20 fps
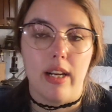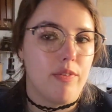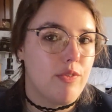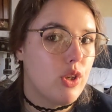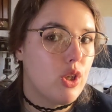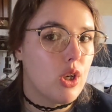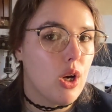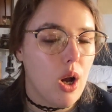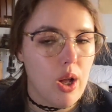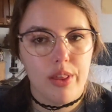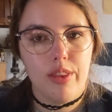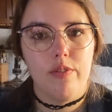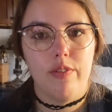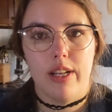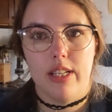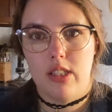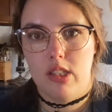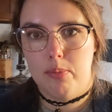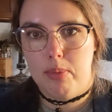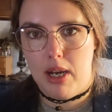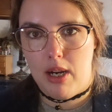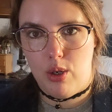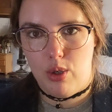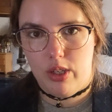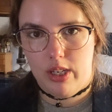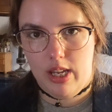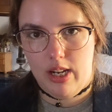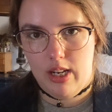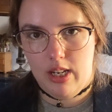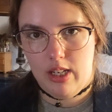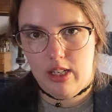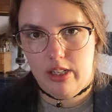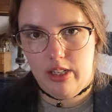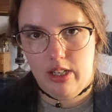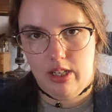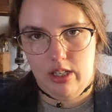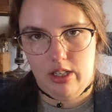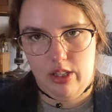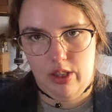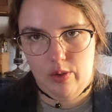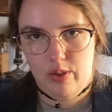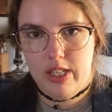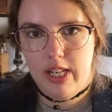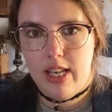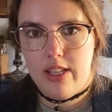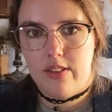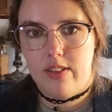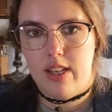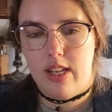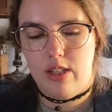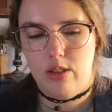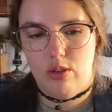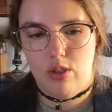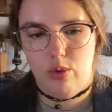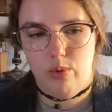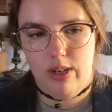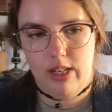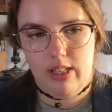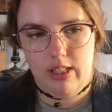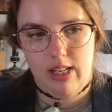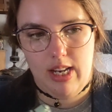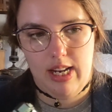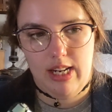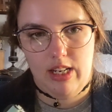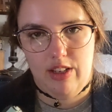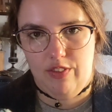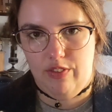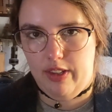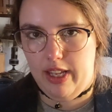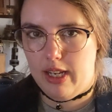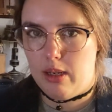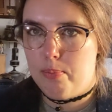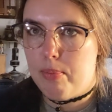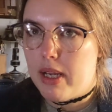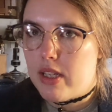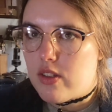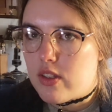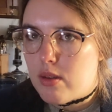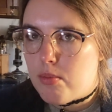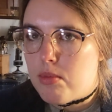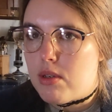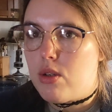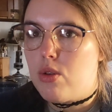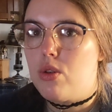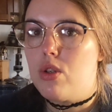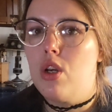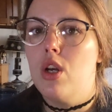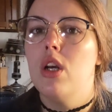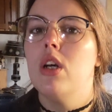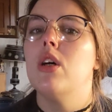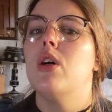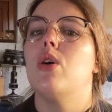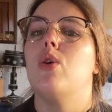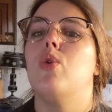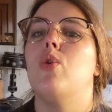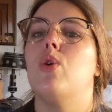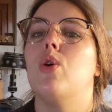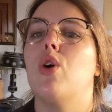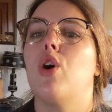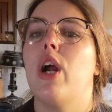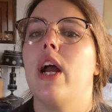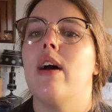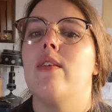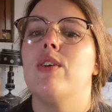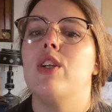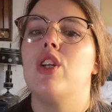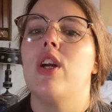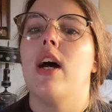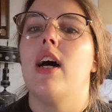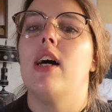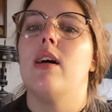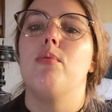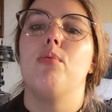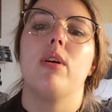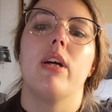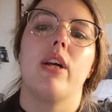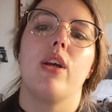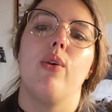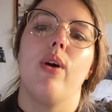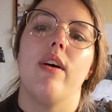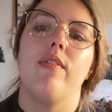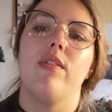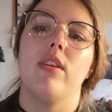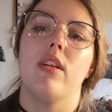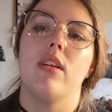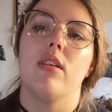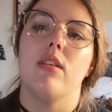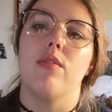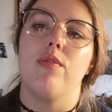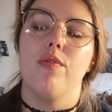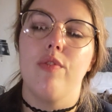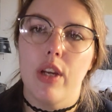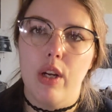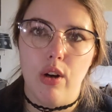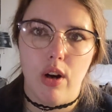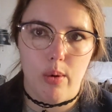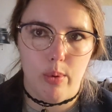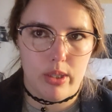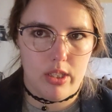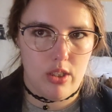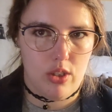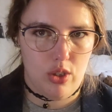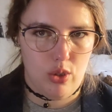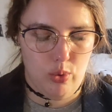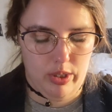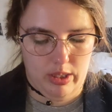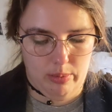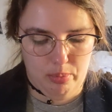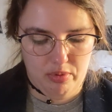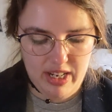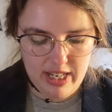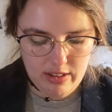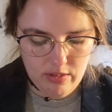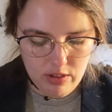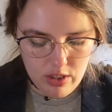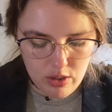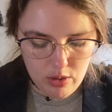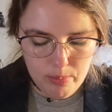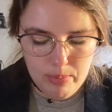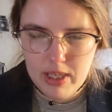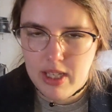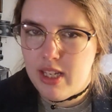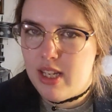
If you're on the fence about getting a 3DS and you do any kind of like bus commute or have a job where you have to figure out what to do in the break room,